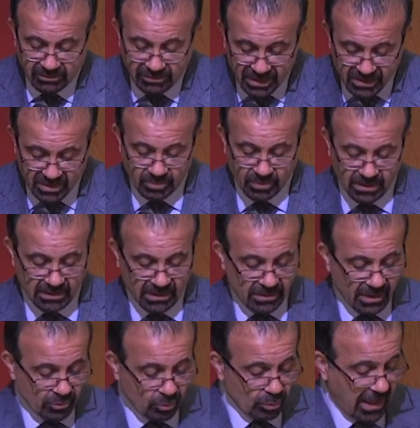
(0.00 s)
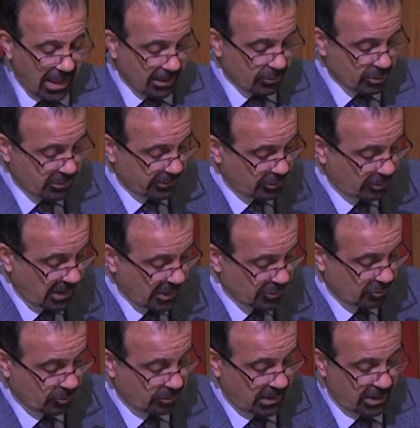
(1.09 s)
investment in the new language of
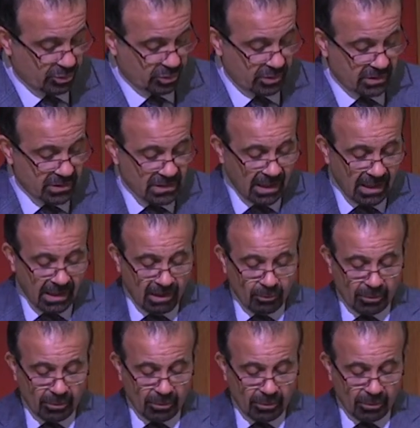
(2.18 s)
international relations,